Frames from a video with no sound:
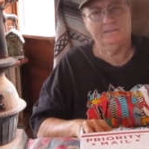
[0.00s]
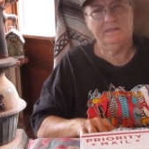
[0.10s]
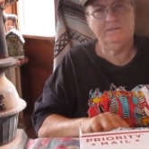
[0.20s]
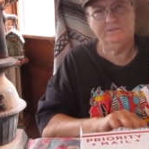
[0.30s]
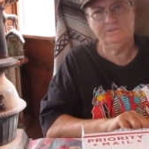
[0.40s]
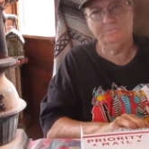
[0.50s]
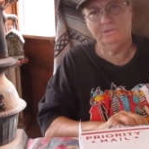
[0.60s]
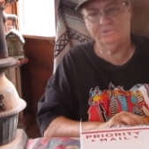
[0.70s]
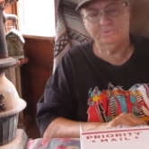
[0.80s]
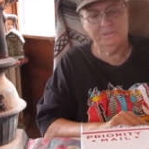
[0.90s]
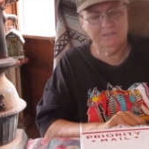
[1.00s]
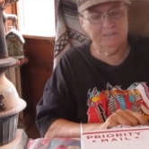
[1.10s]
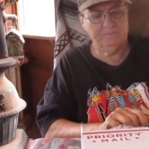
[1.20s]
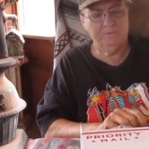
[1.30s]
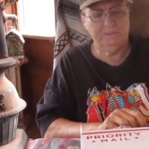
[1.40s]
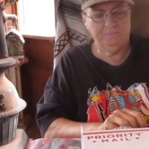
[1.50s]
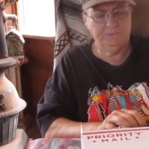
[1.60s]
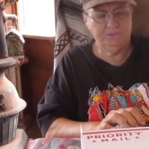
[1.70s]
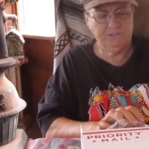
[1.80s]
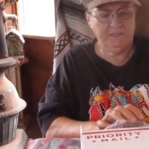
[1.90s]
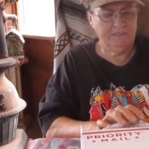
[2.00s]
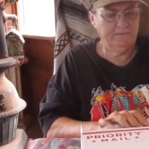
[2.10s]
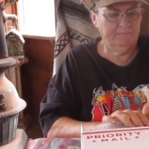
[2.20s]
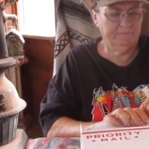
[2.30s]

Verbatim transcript: Thank you so much, Ron. I really appreciate it